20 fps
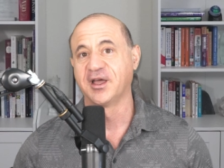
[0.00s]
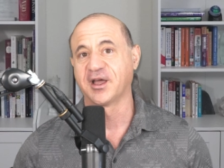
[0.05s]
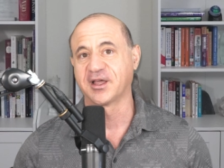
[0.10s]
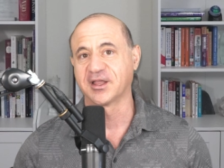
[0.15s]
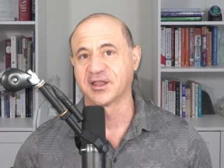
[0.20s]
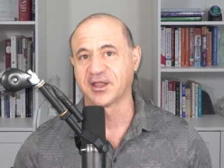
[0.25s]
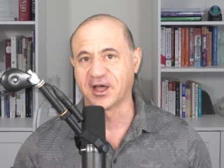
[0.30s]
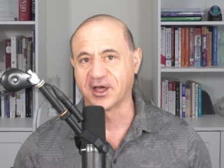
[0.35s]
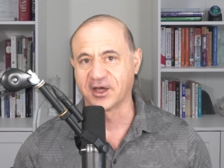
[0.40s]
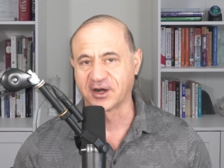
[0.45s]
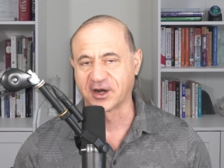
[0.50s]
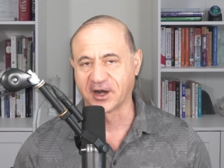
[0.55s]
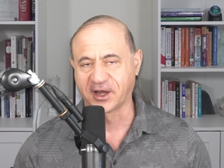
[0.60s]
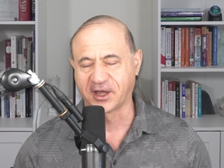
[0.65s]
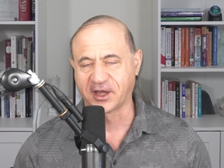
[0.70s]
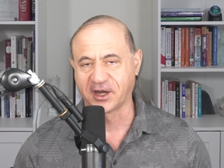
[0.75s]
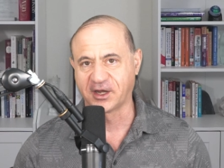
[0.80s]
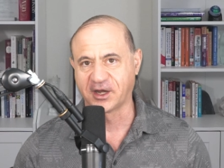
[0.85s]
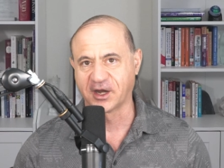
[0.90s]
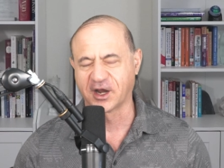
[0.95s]
cloud
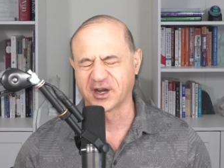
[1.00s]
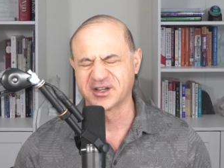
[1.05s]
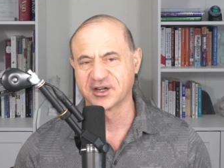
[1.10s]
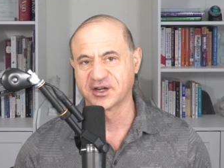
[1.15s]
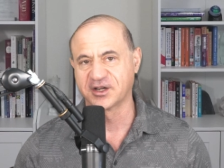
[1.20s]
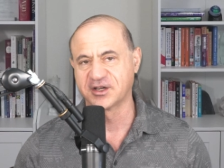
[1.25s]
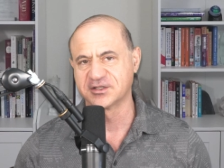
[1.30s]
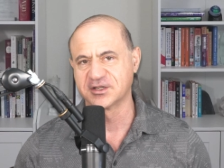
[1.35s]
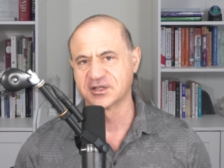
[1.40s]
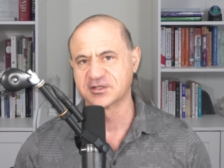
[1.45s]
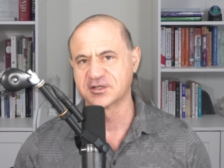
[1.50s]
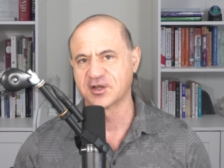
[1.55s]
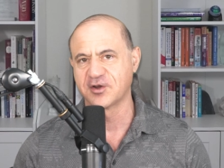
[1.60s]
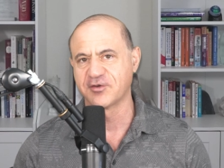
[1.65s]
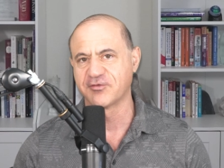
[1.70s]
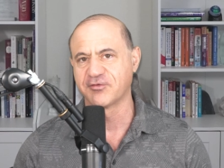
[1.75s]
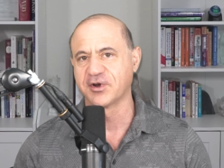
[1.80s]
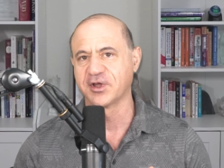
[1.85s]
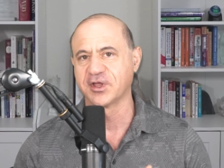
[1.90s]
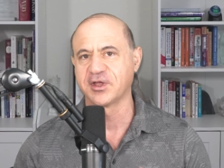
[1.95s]
architecture, because it's going
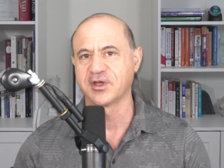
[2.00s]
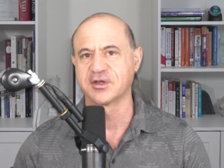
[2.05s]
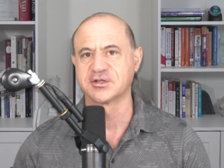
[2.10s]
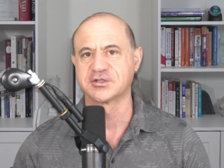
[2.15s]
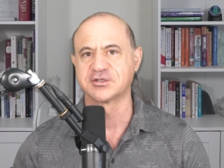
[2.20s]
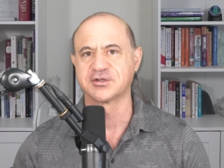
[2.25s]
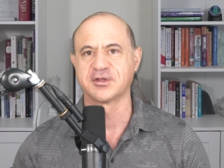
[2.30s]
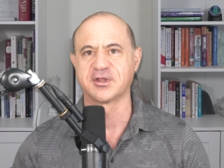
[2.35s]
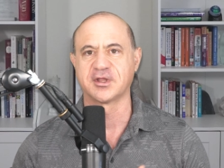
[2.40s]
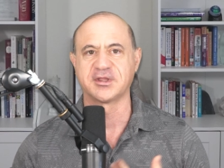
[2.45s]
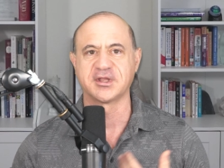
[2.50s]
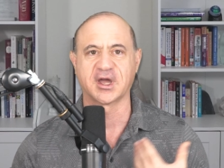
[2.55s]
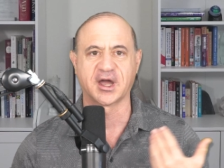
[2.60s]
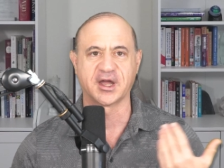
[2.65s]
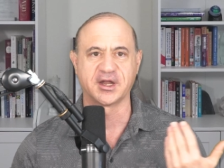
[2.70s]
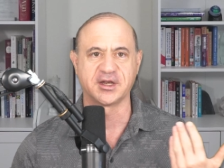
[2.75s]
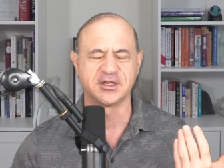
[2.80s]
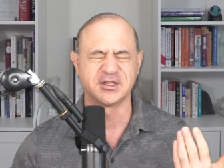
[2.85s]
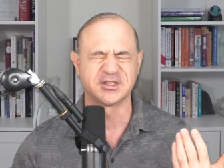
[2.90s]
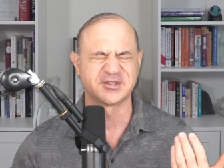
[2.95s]
to really ensure that the
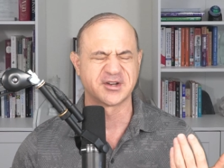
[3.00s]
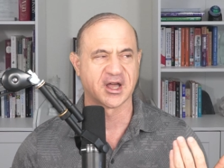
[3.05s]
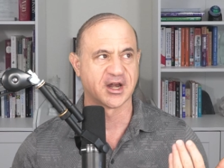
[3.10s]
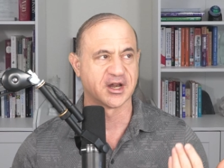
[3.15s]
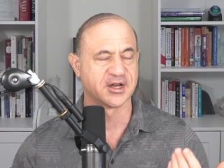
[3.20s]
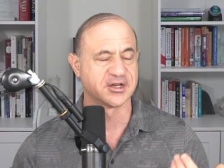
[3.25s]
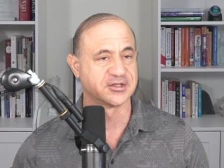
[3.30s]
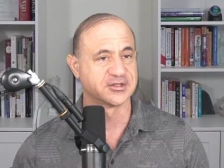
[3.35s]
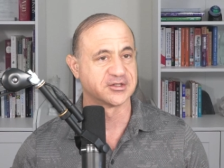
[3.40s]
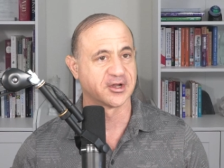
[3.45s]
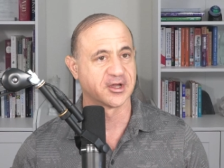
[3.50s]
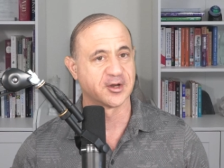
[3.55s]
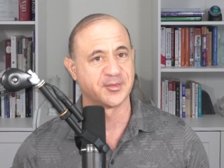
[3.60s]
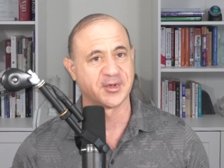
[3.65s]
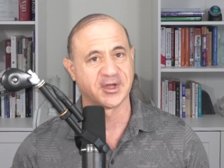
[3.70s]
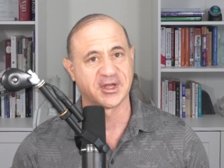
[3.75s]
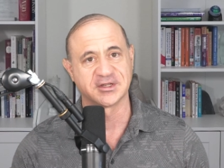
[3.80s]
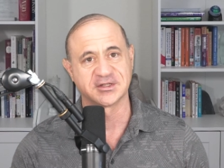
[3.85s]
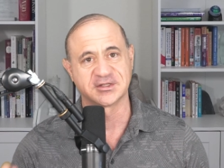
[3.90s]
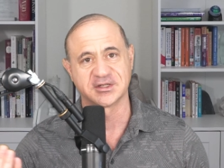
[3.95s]
IT strategies are going to
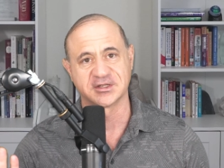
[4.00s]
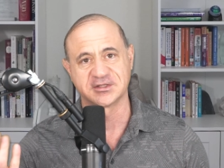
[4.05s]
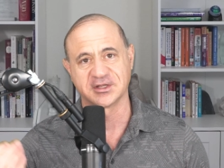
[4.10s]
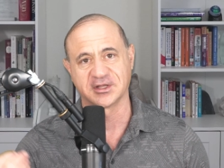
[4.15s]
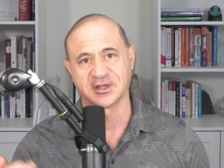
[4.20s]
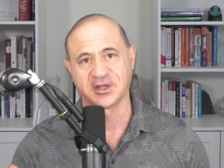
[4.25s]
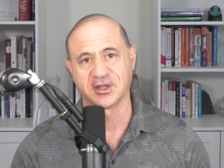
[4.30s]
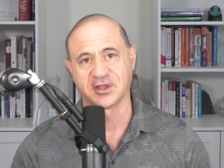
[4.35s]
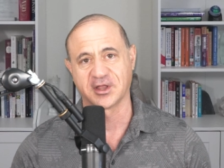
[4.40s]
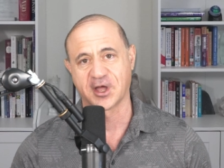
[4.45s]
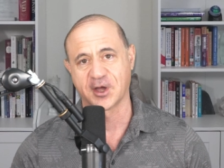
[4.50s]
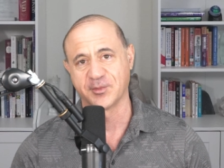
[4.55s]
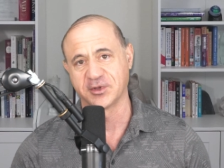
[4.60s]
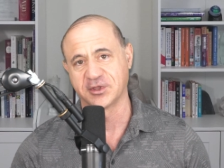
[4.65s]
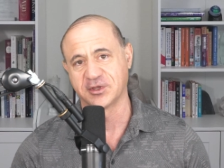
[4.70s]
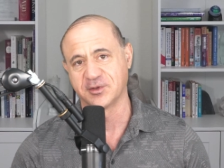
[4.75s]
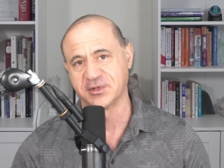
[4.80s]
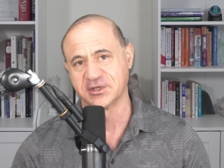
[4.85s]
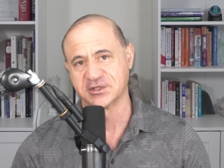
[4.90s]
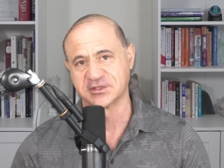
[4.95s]
be consistently aligned with
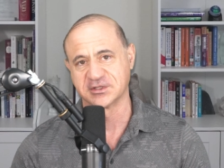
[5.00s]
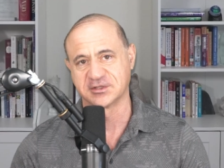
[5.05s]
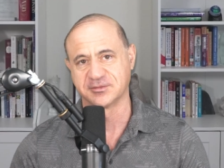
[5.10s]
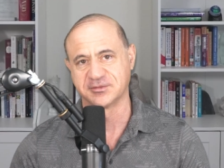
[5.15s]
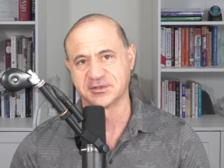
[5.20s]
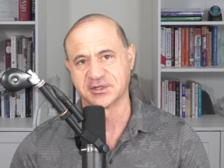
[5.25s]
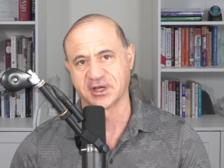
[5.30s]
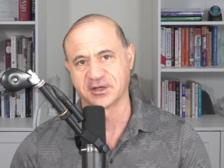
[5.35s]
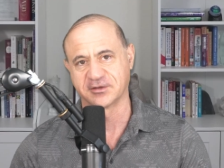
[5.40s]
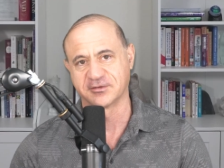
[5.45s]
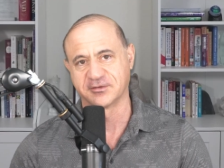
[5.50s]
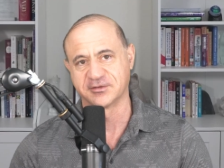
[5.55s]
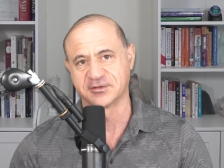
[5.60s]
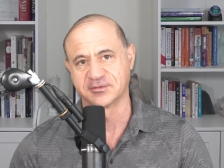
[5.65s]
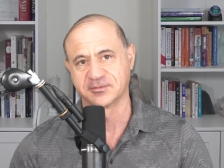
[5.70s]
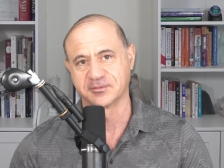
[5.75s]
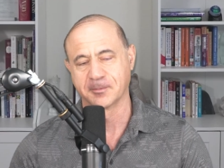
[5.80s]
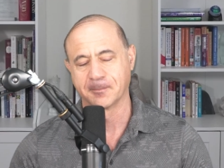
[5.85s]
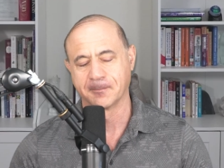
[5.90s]
the business objectives.